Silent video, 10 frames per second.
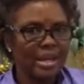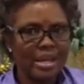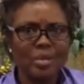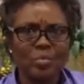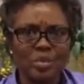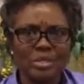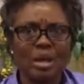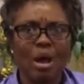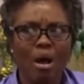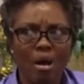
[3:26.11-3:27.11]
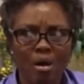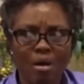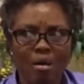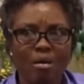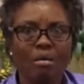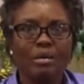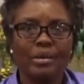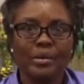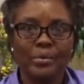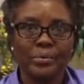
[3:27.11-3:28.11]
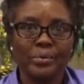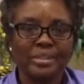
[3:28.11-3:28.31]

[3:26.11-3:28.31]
It was all good.